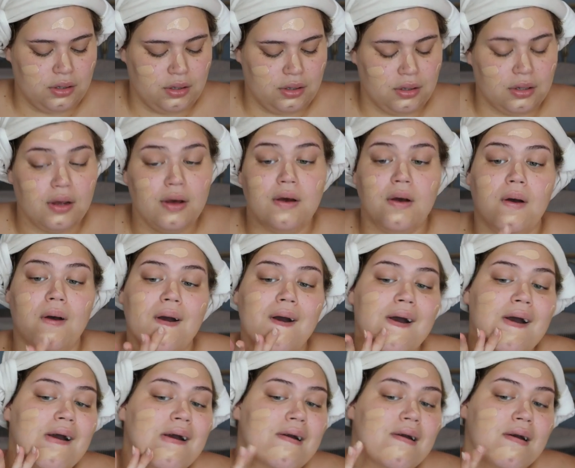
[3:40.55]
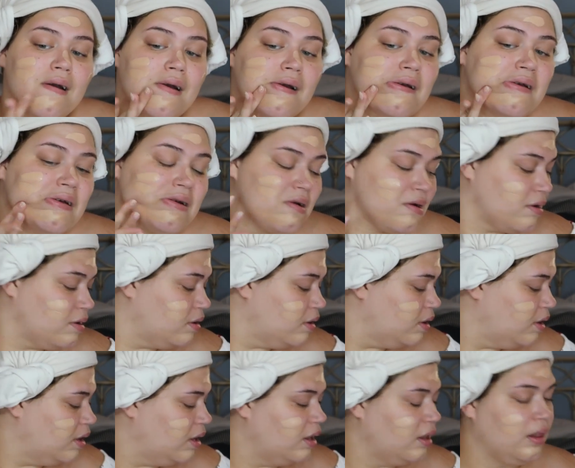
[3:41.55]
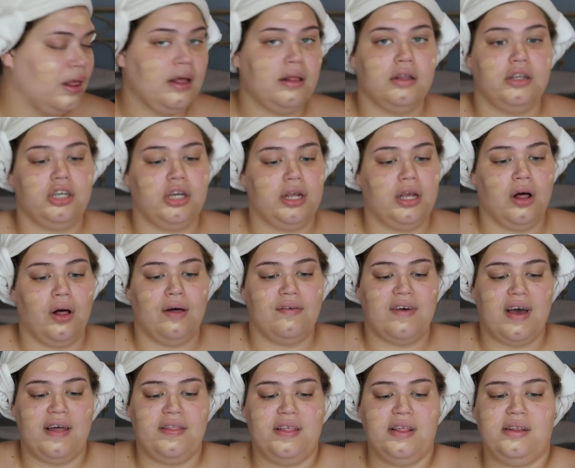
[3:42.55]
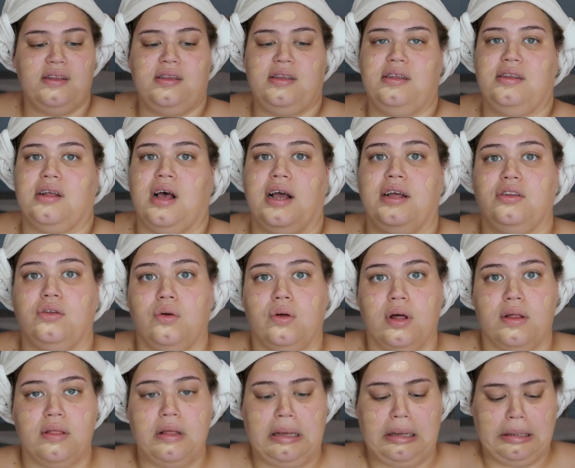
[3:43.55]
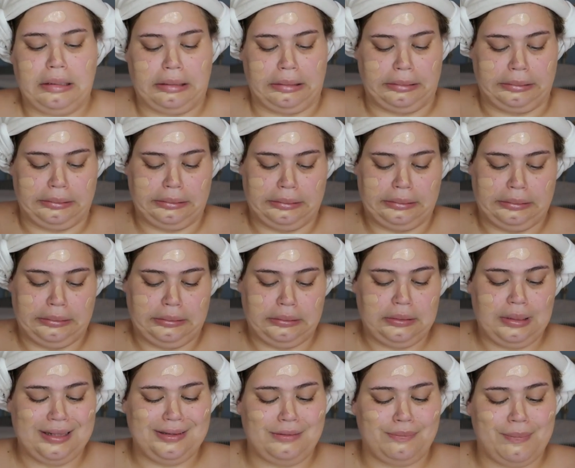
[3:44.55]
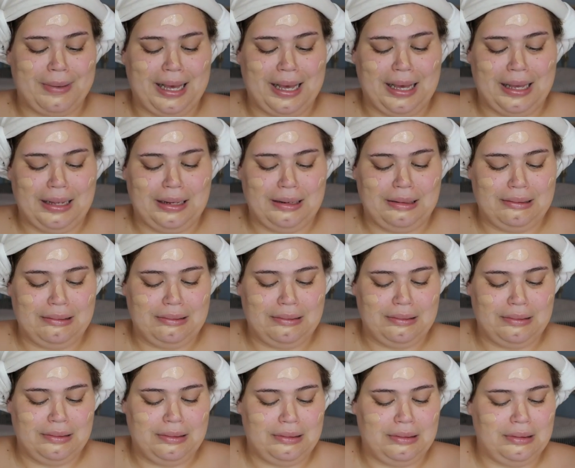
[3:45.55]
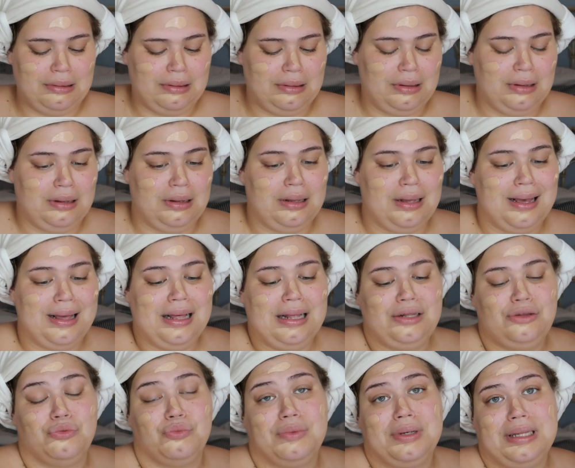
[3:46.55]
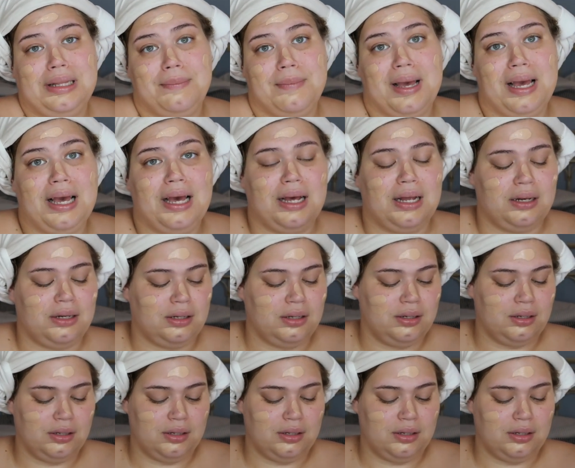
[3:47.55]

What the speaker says: So, like, legit, y'all, I've had this since high school, I think. That's bad. That's really bad.